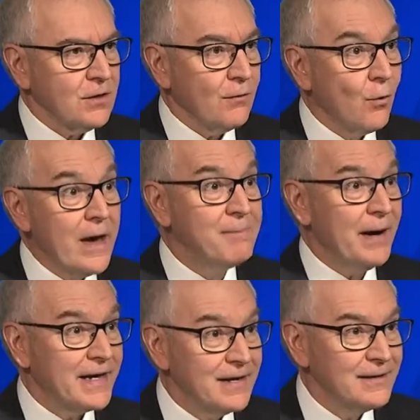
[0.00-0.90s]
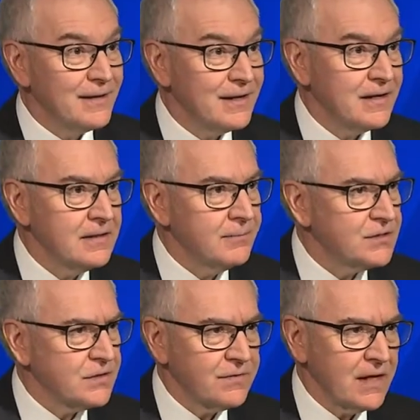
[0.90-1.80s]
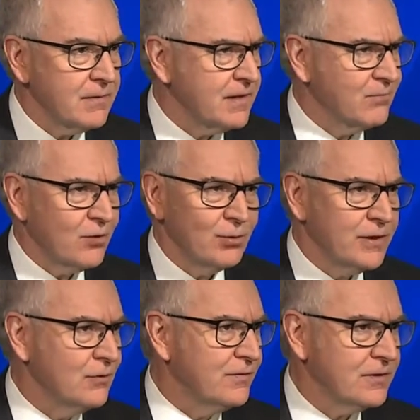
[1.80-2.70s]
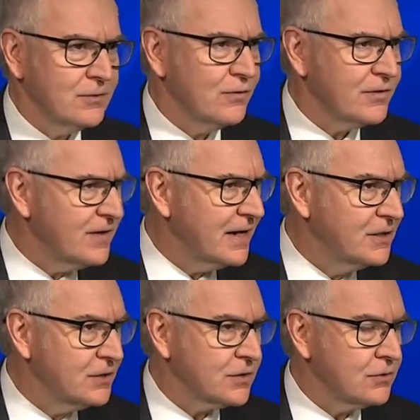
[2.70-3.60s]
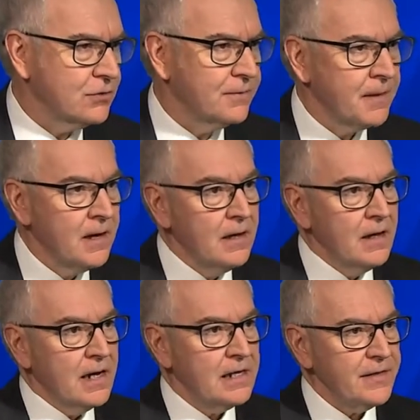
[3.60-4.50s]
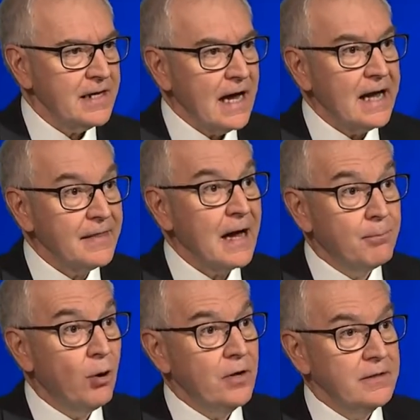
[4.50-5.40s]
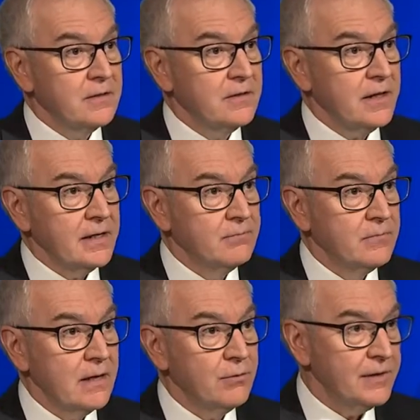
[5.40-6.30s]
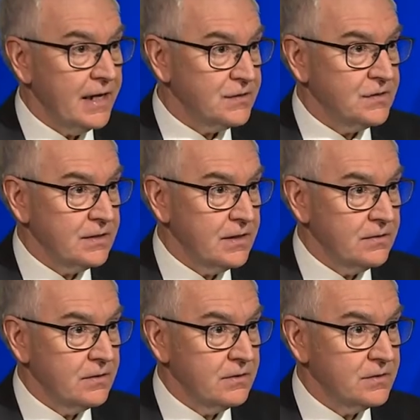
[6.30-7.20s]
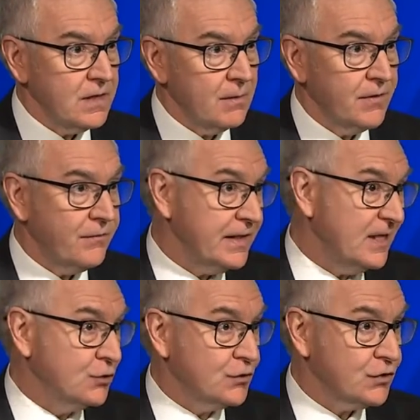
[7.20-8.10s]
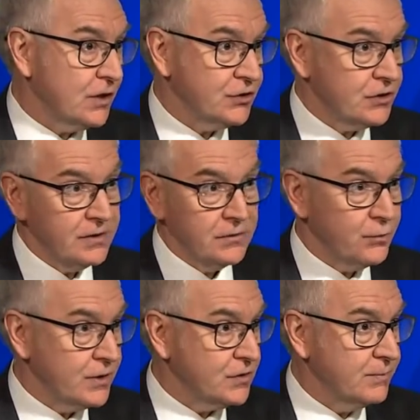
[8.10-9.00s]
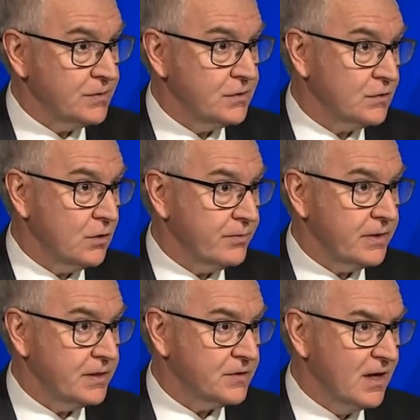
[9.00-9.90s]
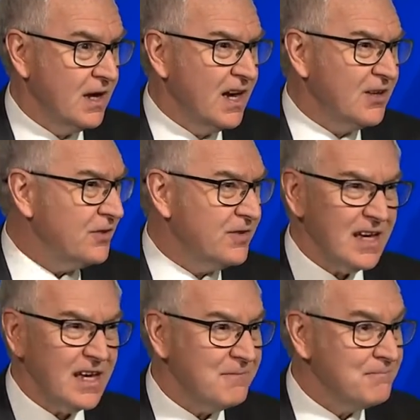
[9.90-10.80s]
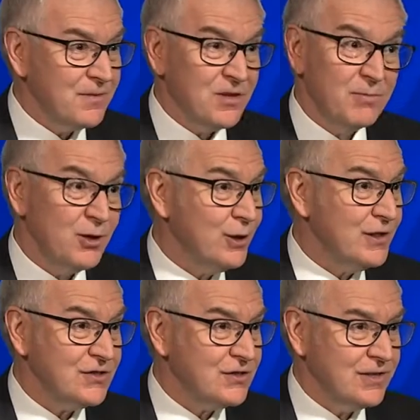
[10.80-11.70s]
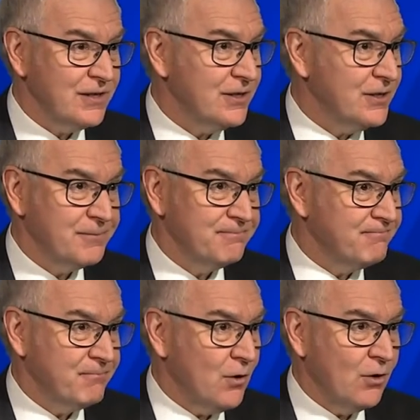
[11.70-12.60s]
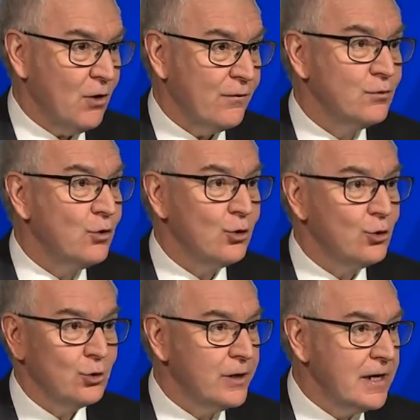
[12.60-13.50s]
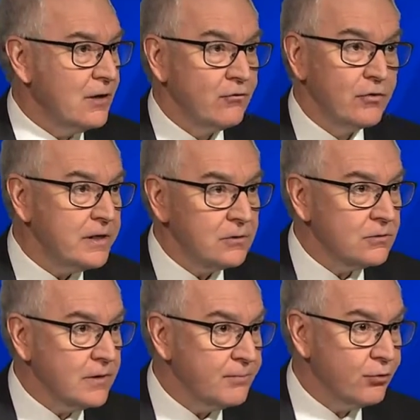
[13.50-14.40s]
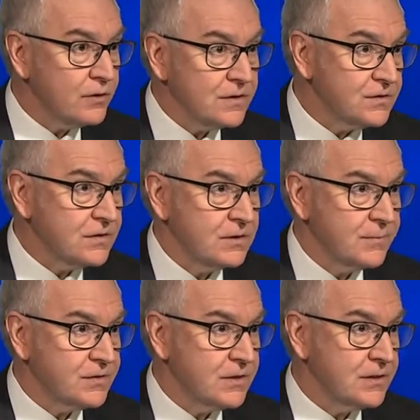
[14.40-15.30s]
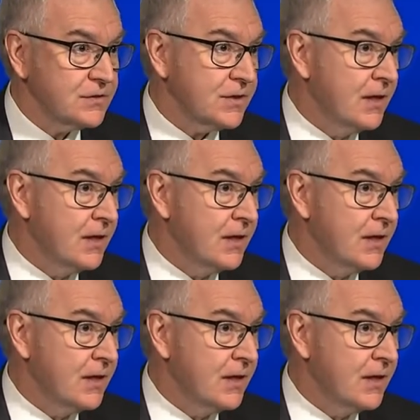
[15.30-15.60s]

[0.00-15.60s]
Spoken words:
of way back in the midst of time, I think probably over 10 years ago. And I think at that point in time, they were necessary to set up the financial structure under which the business operates. Today, to be honest, they're of no real importance to the business,